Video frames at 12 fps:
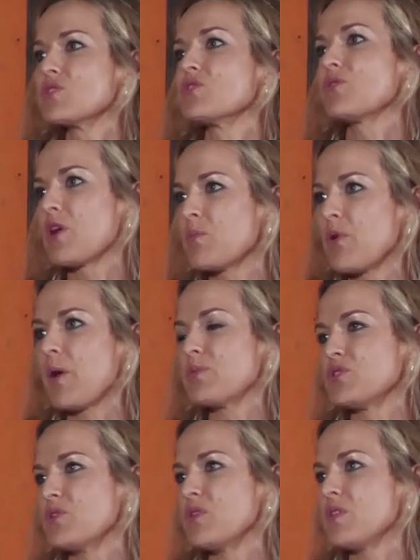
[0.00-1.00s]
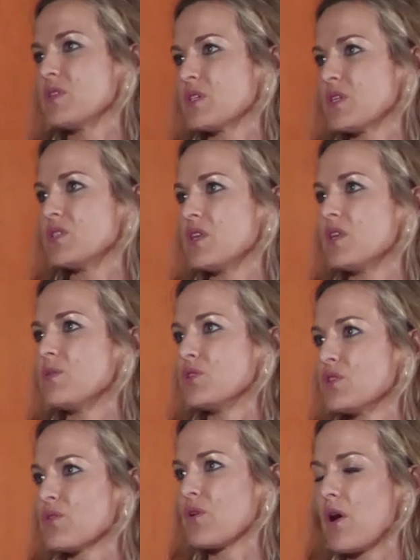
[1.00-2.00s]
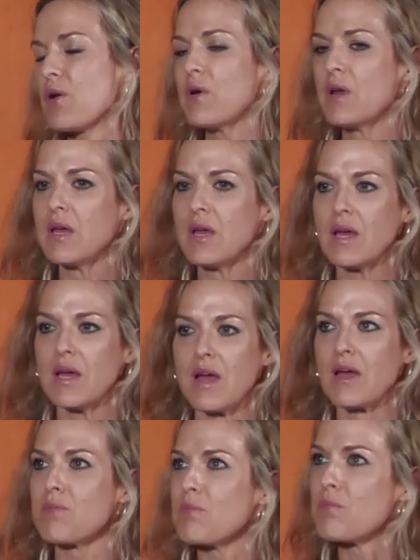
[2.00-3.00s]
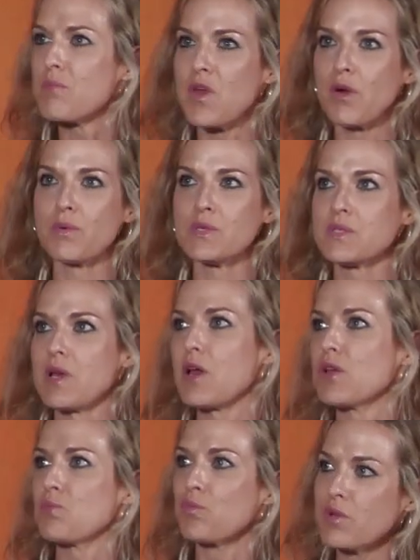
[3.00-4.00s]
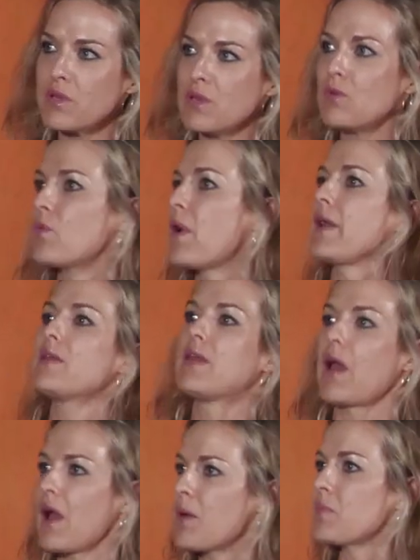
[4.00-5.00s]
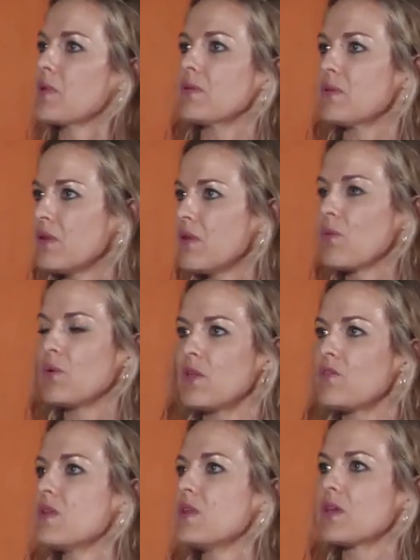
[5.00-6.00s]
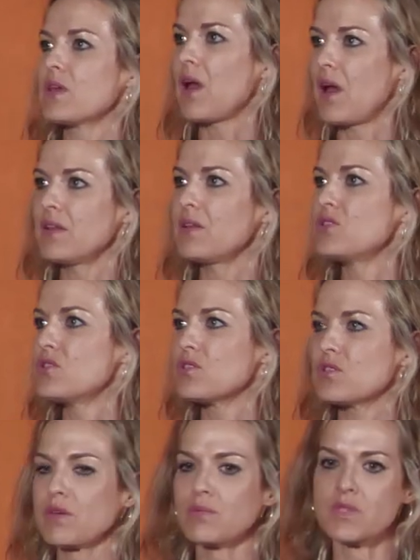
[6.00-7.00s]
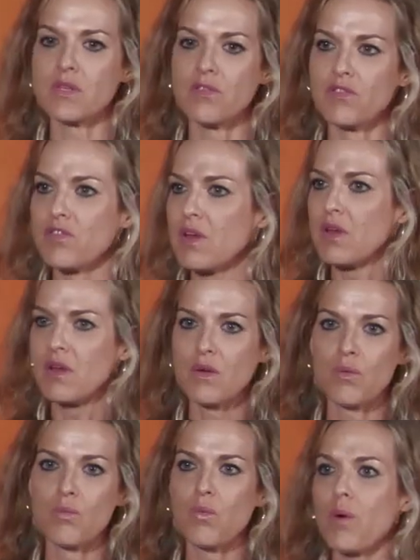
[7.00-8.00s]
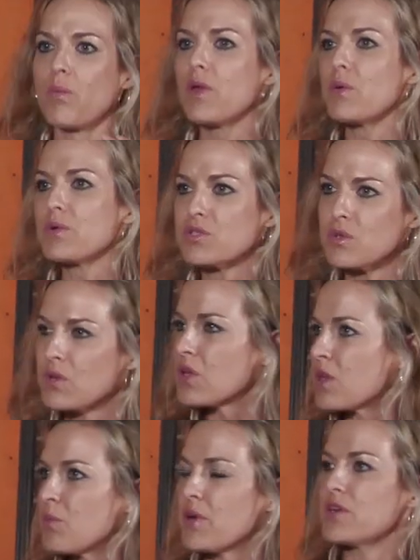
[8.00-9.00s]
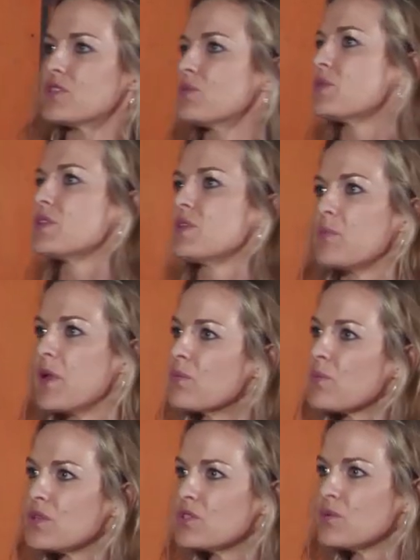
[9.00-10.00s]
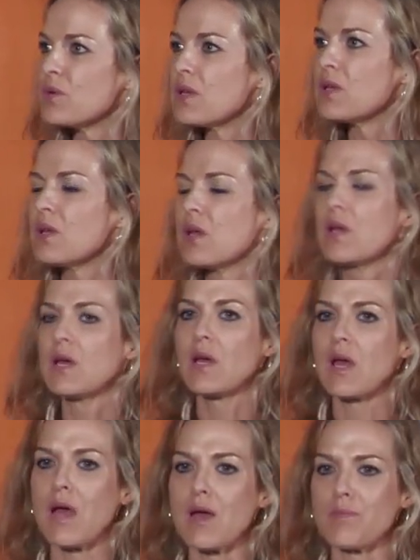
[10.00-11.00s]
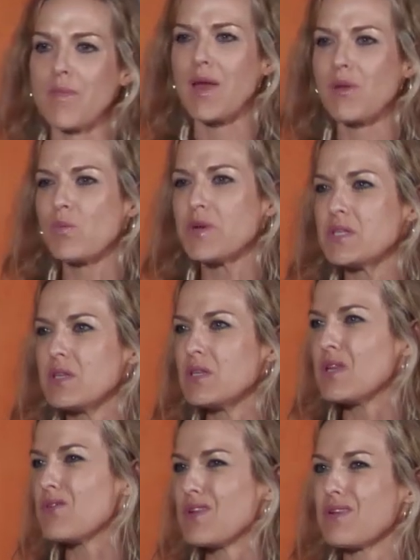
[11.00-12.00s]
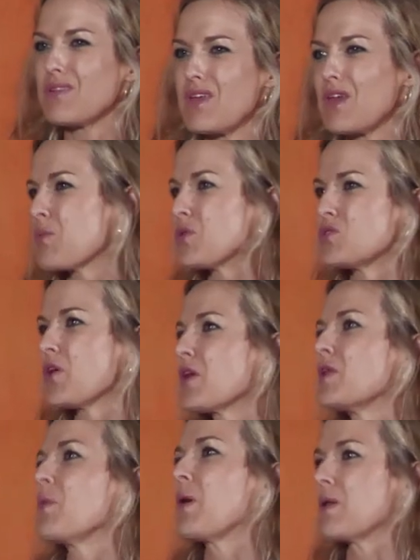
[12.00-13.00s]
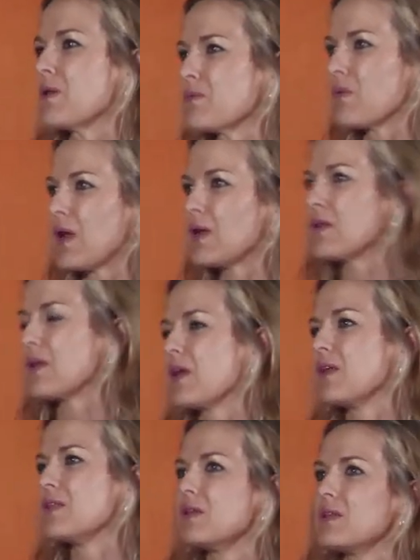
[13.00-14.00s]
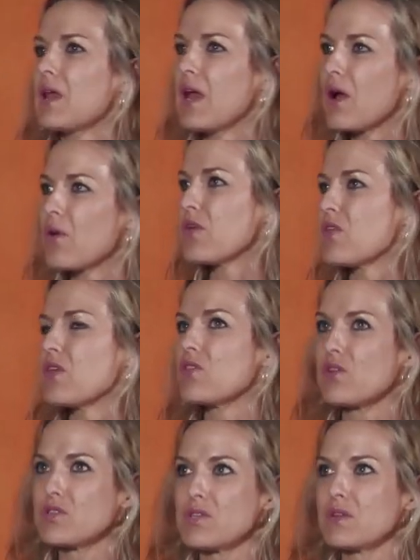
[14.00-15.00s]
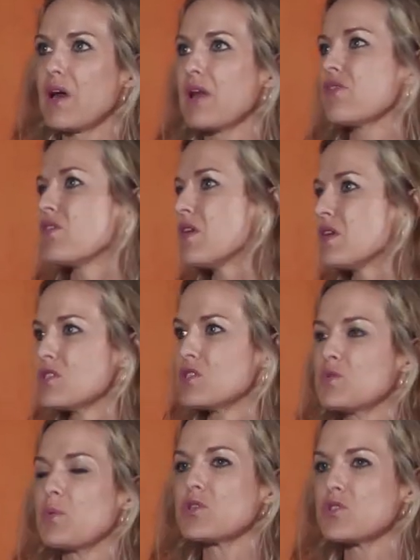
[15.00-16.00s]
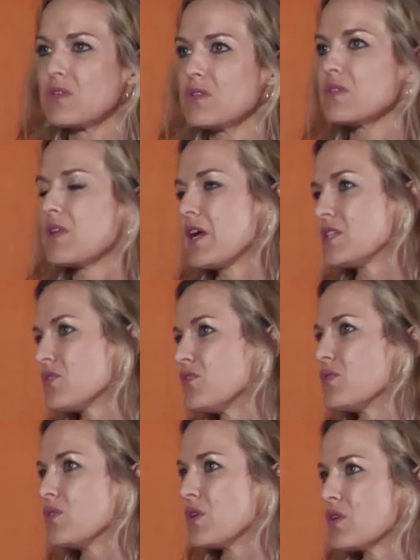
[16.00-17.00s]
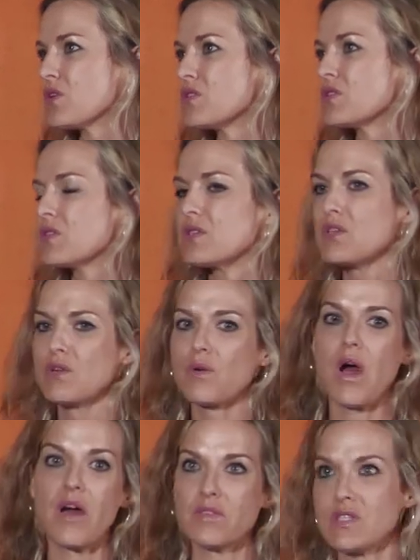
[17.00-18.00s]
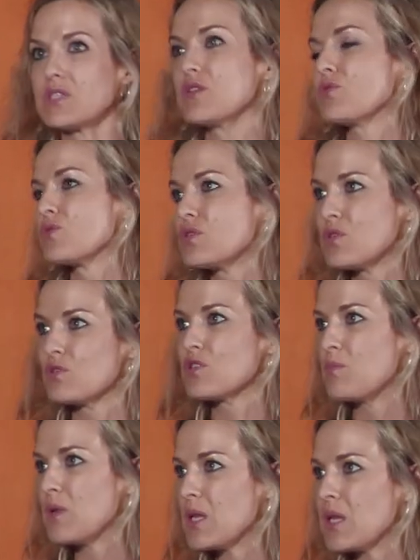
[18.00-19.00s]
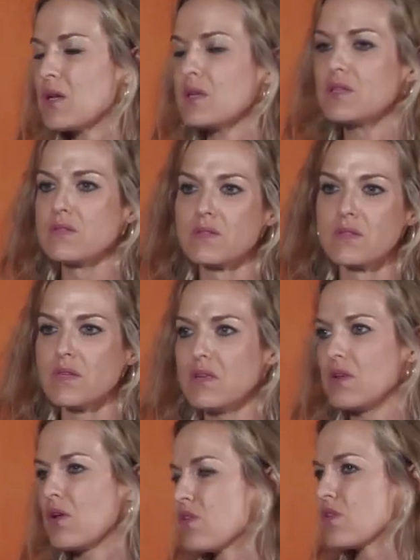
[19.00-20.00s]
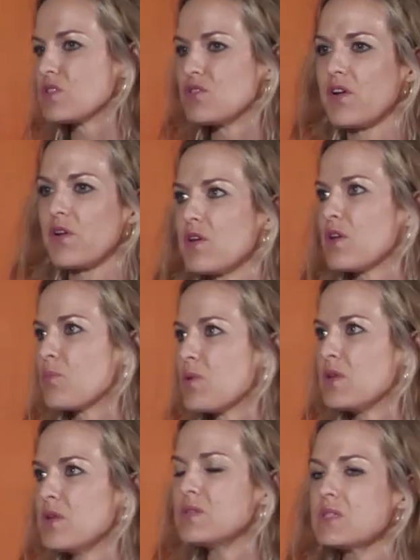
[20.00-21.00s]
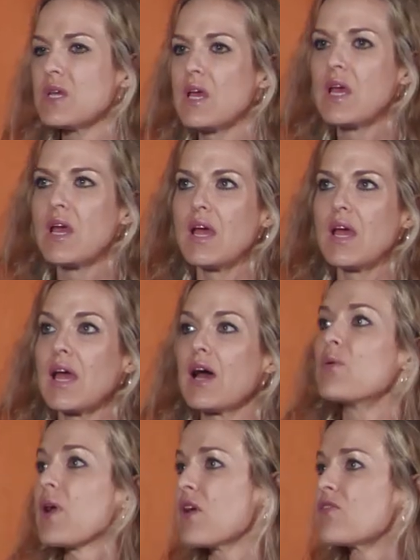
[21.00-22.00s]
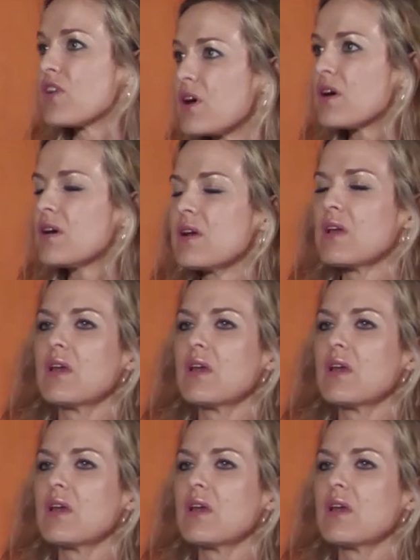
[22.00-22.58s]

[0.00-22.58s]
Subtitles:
incredible opportunity that's continuing to grow. There was a really wide gap, you know, even in college in terms of what we were doing compared to what the men were doing, and we didn't even think about talking about it, right? And then now I think there's a lot of things, especially in the last few years, you know, obviously through social media, and you know, there's varying opinions. However,